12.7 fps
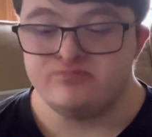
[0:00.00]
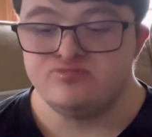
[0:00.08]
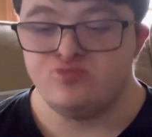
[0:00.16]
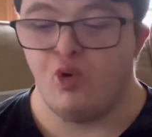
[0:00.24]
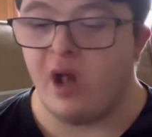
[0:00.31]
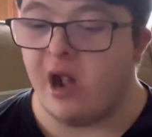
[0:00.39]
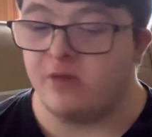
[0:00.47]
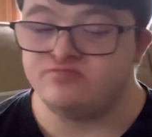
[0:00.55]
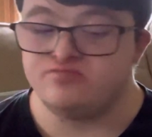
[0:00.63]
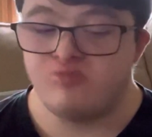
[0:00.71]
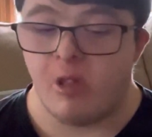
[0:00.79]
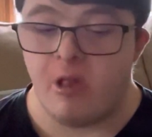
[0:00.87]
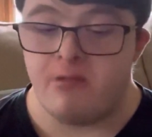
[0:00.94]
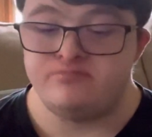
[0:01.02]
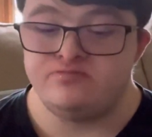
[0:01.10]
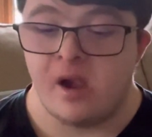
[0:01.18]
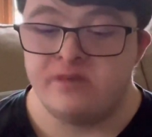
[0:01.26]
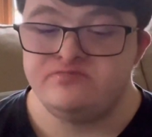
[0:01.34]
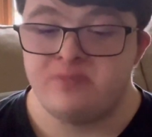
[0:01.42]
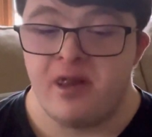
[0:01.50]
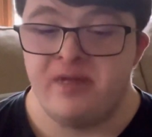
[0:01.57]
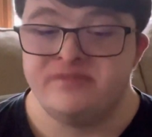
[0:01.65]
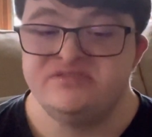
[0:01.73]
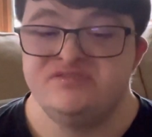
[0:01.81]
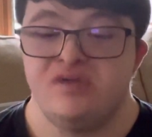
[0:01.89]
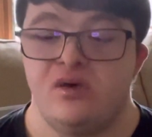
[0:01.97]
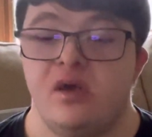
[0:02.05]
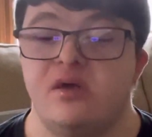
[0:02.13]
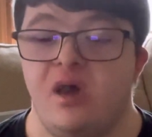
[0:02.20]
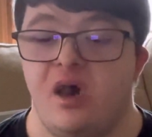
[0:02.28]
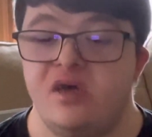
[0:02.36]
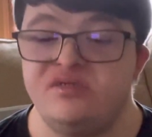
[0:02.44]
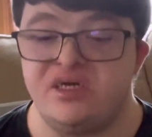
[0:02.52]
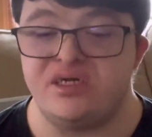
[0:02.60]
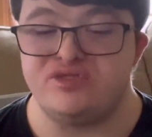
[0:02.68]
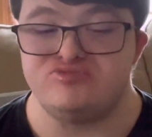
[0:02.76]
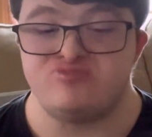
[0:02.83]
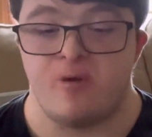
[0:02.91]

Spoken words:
Wow, so the garnish